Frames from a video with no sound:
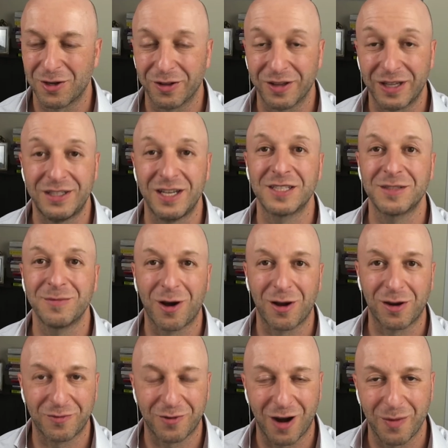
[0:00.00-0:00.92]
called the disk
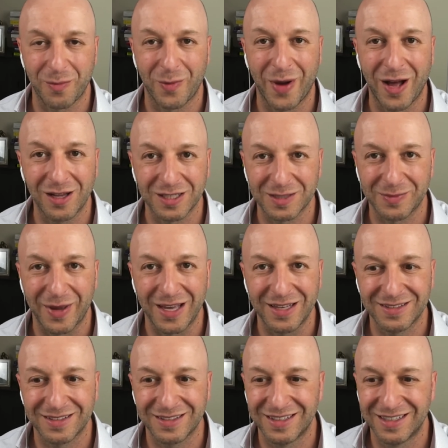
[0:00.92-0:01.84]
model for hyperbolic
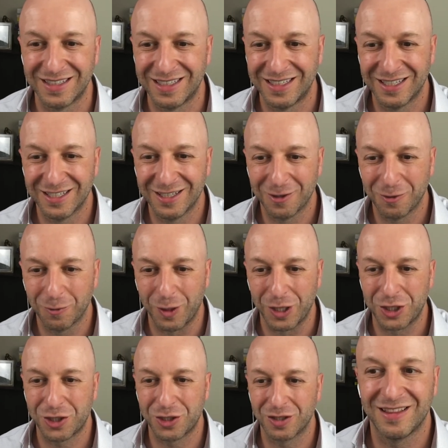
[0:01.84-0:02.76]
space,
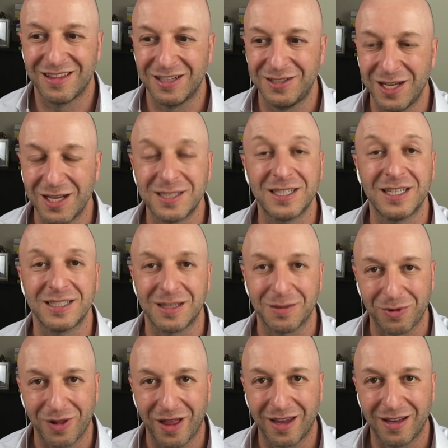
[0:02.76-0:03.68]
which the disk is the
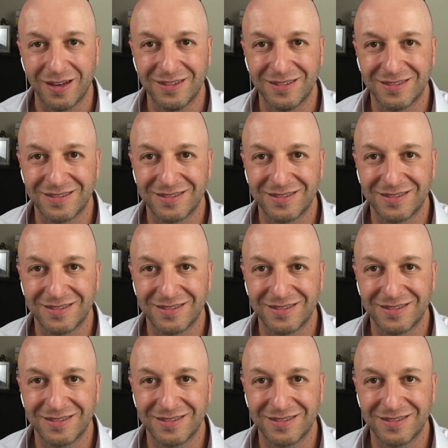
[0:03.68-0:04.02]
plane.